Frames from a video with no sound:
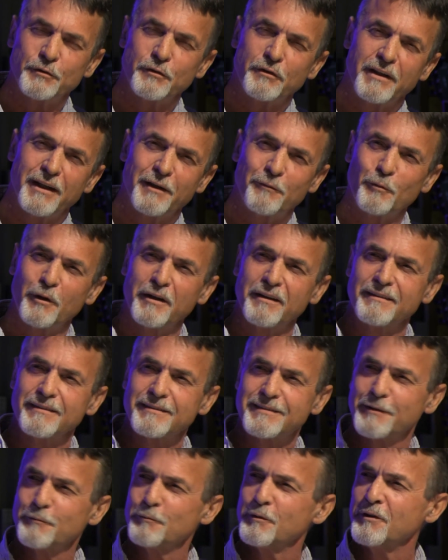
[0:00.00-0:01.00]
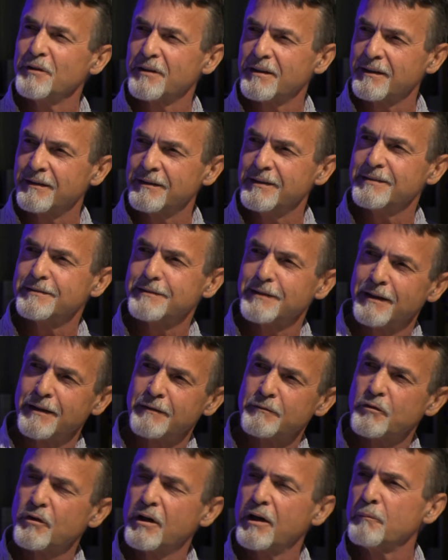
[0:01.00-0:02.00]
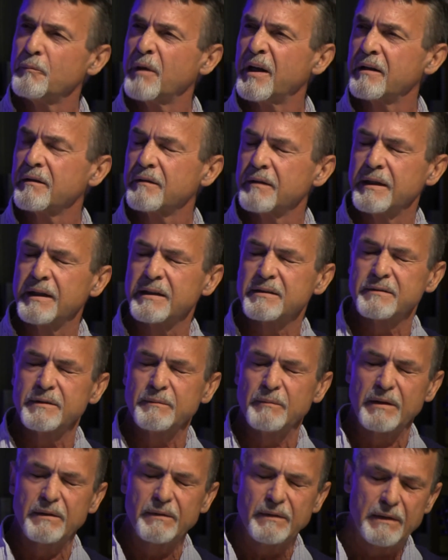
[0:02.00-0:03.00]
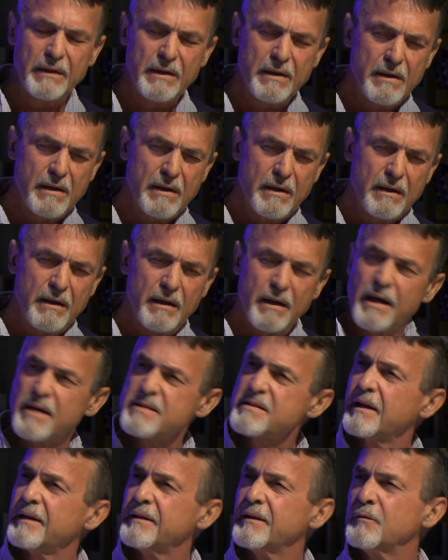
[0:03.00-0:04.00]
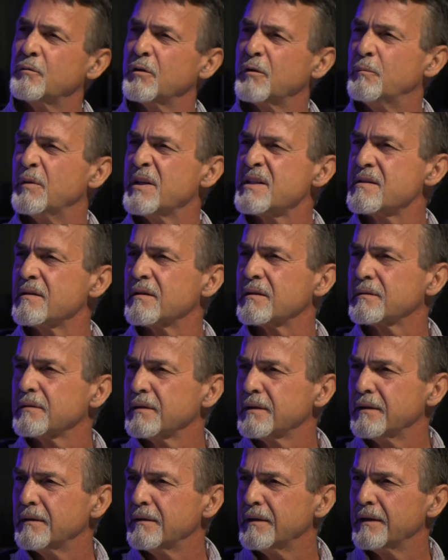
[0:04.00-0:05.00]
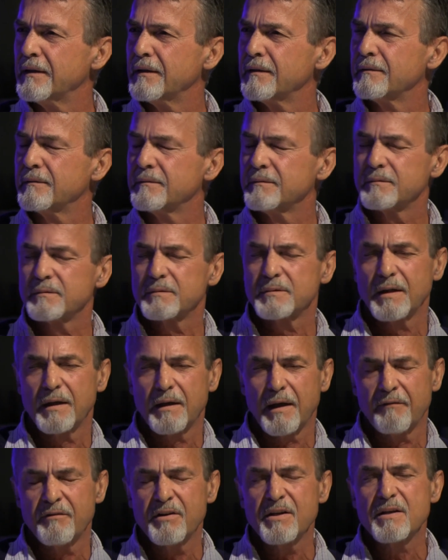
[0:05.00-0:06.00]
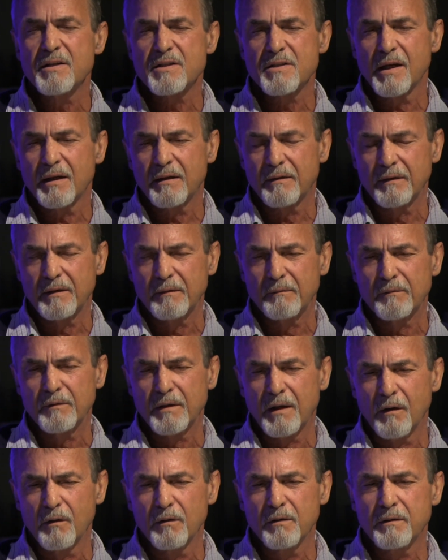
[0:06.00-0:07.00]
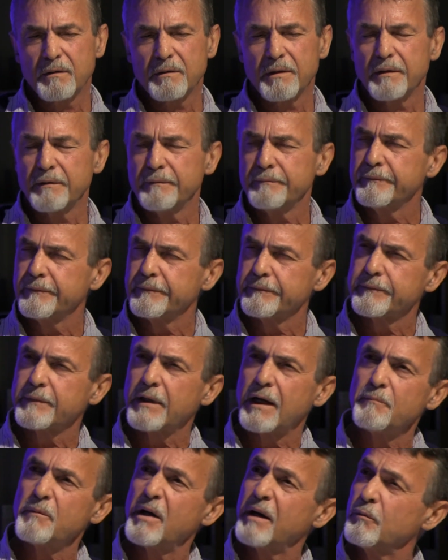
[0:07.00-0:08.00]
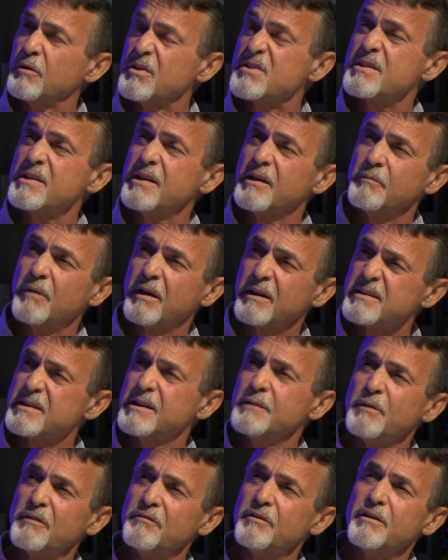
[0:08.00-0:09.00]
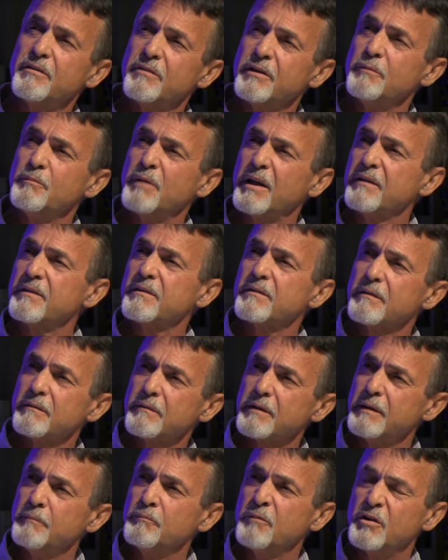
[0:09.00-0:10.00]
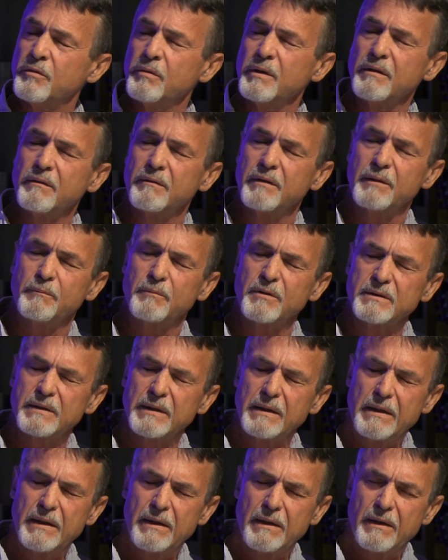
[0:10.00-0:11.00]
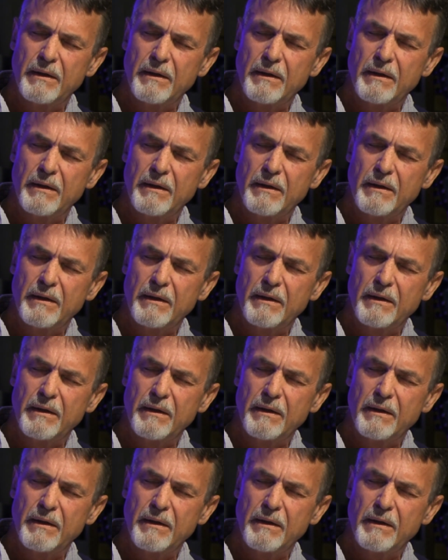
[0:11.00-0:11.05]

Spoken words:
I'd shoot that one and say, well, look, at least now I'll try and make the next 3 months, as I did with business. And so having a chat to him, the whole time I would see him, I'd see him every 3 months in between treatment,